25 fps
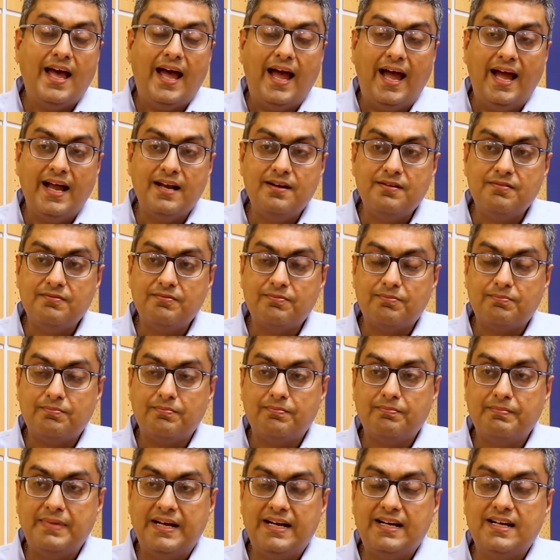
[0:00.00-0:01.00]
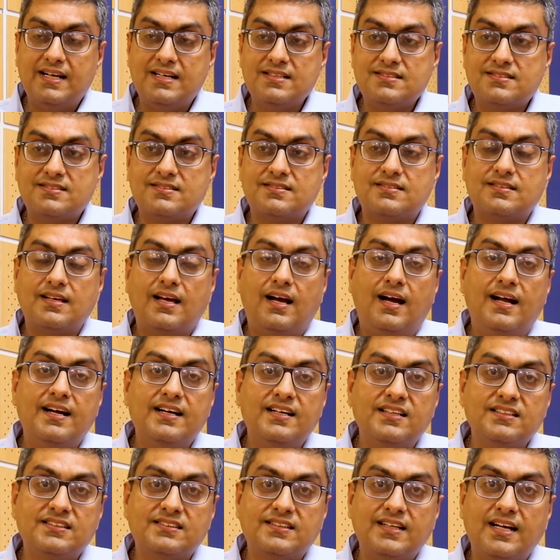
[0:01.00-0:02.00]
and made us
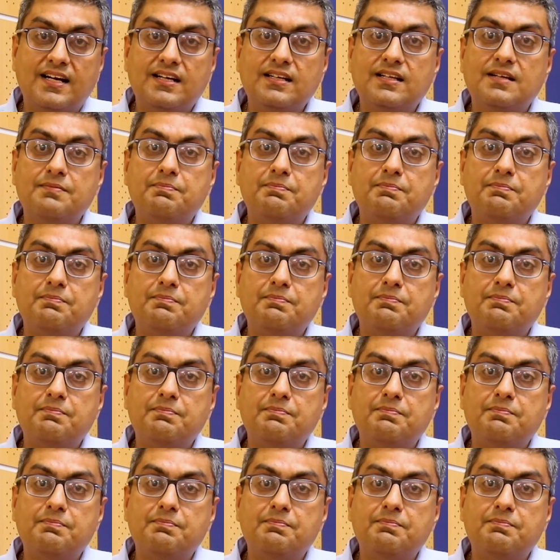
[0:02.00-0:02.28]
understand